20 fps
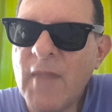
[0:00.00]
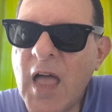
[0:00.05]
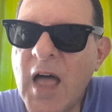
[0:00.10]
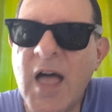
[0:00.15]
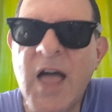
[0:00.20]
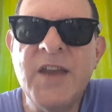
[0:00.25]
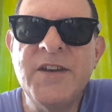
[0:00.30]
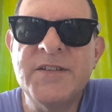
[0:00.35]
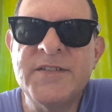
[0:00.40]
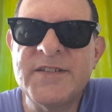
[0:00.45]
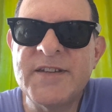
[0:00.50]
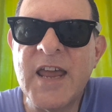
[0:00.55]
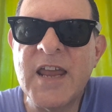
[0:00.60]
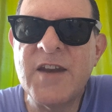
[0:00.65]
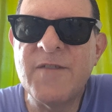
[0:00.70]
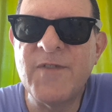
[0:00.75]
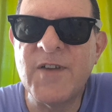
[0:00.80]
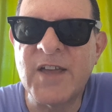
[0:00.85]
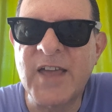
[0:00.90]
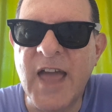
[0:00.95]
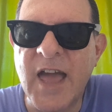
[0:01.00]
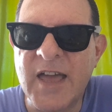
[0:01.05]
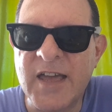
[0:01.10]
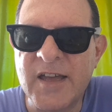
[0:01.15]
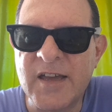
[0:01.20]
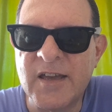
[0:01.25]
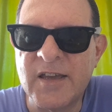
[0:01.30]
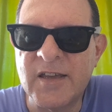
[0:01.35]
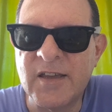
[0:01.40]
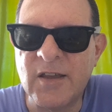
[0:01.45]
I understand if you're
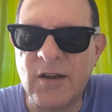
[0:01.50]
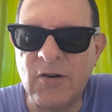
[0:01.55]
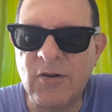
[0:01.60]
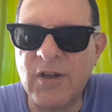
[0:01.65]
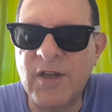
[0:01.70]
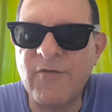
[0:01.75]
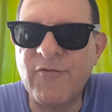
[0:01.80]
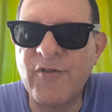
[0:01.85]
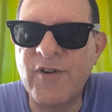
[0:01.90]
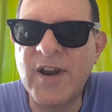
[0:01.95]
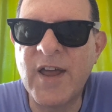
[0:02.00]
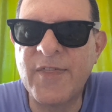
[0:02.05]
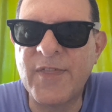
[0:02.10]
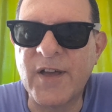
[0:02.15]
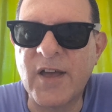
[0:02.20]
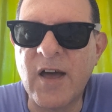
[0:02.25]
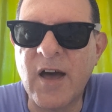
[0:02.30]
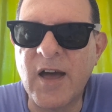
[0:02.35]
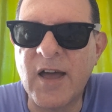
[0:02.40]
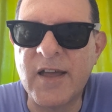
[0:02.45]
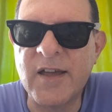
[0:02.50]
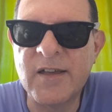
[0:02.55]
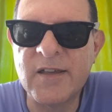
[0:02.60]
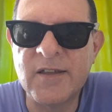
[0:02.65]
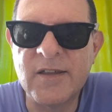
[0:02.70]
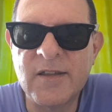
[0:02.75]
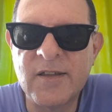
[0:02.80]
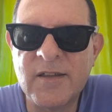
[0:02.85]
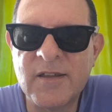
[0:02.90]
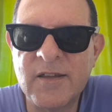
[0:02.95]
gay, you're looking for another guy.
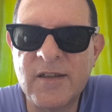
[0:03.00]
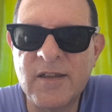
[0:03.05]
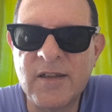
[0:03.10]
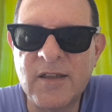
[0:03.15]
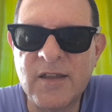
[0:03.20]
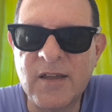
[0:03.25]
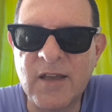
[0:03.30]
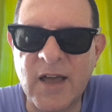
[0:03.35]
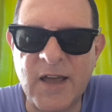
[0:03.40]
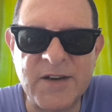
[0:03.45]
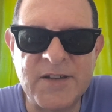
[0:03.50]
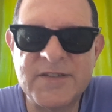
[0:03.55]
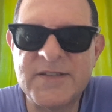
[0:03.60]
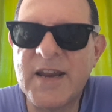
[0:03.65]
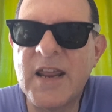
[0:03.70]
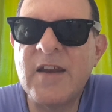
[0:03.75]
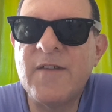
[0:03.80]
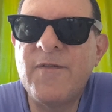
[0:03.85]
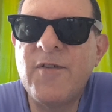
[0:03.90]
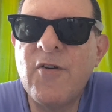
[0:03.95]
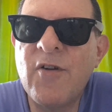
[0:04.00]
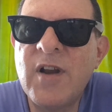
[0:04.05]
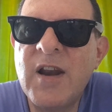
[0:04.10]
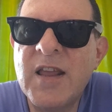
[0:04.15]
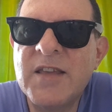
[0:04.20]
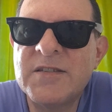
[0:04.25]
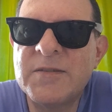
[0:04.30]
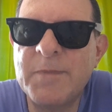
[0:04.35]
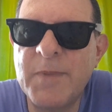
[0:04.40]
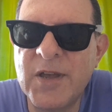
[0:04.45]
I understand if you're a
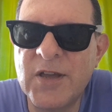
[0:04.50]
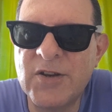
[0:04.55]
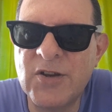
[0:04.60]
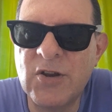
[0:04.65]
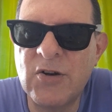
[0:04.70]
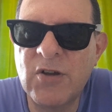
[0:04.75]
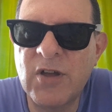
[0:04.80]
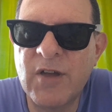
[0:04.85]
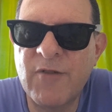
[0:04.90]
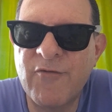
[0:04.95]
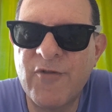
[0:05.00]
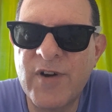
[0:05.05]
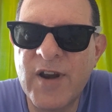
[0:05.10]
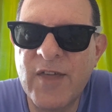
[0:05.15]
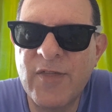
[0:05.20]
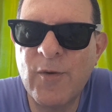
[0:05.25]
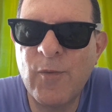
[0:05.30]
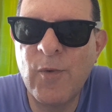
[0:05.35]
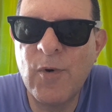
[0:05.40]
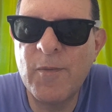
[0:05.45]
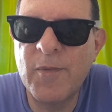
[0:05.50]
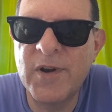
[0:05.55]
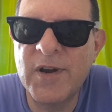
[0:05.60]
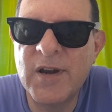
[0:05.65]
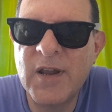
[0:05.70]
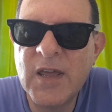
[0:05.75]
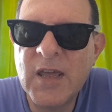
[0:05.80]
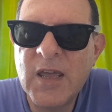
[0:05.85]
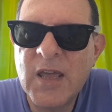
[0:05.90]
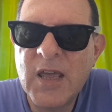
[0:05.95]
lesbian, you're looking for another
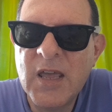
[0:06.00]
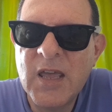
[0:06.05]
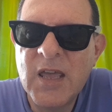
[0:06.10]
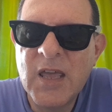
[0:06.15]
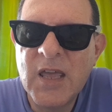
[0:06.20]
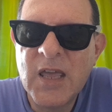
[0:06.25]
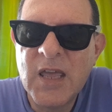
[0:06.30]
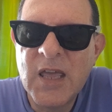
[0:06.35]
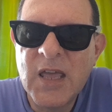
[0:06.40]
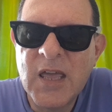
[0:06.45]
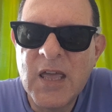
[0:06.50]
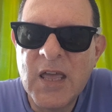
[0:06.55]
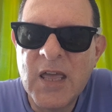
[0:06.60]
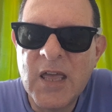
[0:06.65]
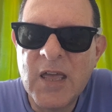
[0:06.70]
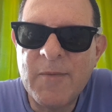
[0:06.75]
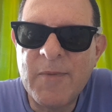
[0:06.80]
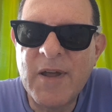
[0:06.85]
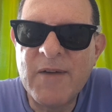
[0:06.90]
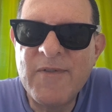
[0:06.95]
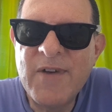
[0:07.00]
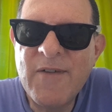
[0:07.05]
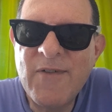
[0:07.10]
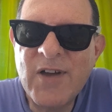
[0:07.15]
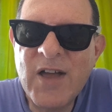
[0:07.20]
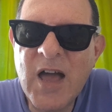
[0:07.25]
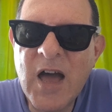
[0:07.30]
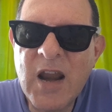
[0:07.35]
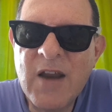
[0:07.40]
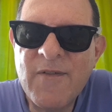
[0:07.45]
woman. But I've never
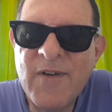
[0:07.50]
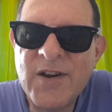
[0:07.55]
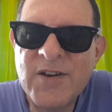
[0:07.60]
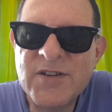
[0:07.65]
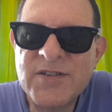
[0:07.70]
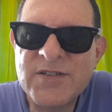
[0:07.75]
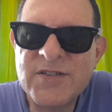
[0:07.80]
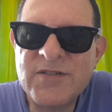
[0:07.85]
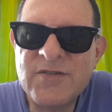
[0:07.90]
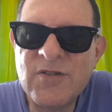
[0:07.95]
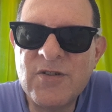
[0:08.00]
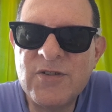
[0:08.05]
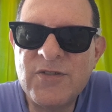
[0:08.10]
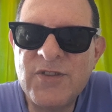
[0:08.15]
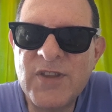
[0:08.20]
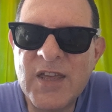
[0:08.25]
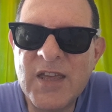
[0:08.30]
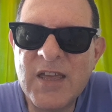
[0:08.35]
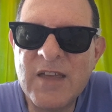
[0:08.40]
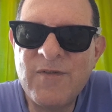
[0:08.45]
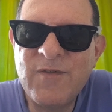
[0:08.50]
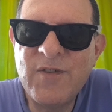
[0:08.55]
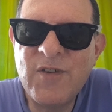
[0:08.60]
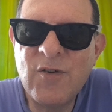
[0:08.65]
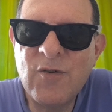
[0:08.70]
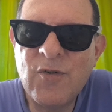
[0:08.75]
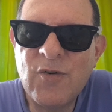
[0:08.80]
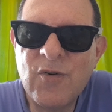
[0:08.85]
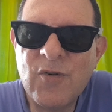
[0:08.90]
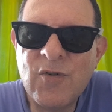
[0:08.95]
kind of understood that if
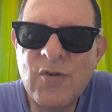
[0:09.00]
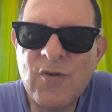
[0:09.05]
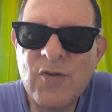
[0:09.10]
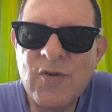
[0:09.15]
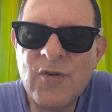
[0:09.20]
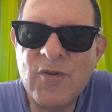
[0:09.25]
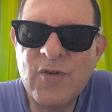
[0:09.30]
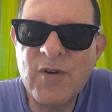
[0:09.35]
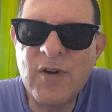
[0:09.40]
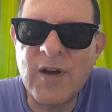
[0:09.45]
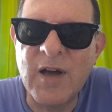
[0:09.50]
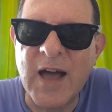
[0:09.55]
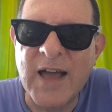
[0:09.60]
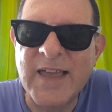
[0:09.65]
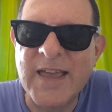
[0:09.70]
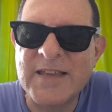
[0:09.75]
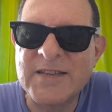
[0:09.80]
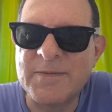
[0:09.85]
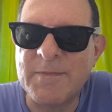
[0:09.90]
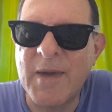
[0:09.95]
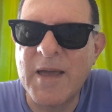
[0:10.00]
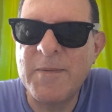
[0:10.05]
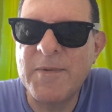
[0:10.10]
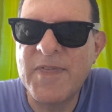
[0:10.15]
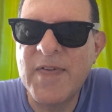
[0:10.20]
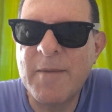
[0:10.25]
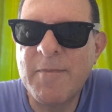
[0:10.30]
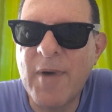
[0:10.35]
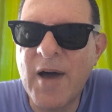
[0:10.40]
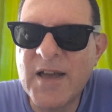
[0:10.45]
you're, I guess maybe
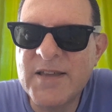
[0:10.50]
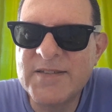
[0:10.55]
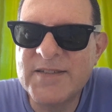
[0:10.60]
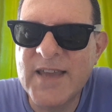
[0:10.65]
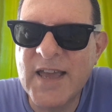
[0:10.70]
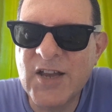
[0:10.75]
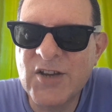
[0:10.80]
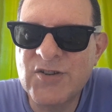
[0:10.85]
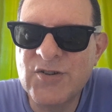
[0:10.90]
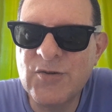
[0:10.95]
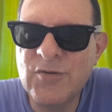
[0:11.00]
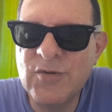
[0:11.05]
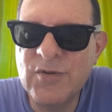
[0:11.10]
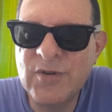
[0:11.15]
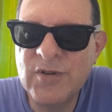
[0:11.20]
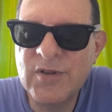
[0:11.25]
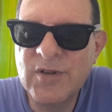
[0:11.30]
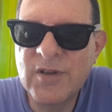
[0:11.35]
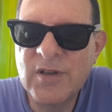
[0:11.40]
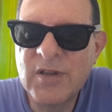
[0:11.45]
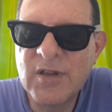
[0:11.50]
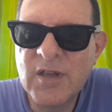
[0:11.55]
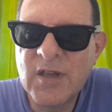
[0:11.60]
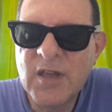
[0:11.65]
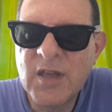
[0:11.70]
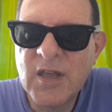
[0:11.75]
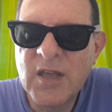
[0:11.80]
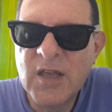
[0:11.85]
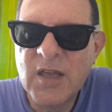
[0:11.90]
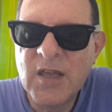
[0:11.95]
they're bisexual.
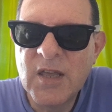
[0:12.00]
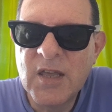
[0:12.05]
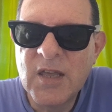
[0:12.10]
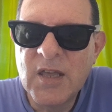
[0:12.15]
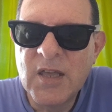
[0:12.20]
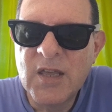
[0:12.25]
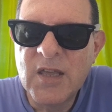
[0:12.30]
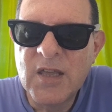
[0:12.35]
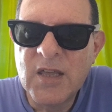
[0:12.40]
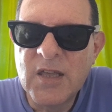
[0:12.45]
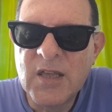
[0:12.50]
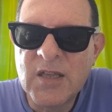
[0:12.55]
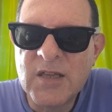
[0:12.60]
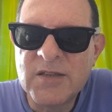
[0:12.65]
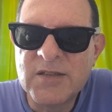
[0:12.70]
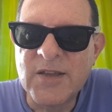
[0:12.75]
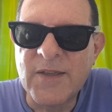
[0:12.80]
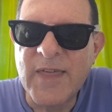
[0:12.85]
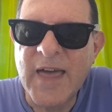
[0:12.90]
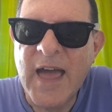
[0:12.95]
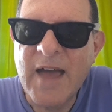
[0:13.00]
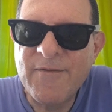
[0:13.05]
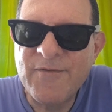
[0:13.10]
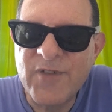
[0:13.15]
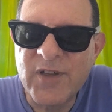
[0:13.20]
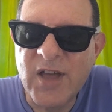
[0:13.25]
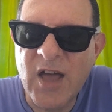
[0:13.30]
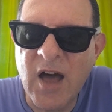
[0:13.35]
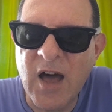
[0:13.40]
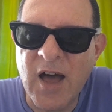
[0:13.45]
So they have
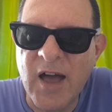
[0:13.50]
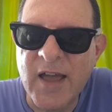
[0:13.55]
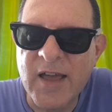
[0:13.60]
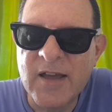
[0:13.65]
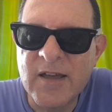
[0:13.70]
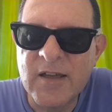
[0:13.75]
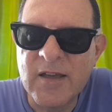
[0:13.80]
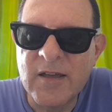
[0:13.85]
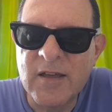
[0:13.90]
the guy,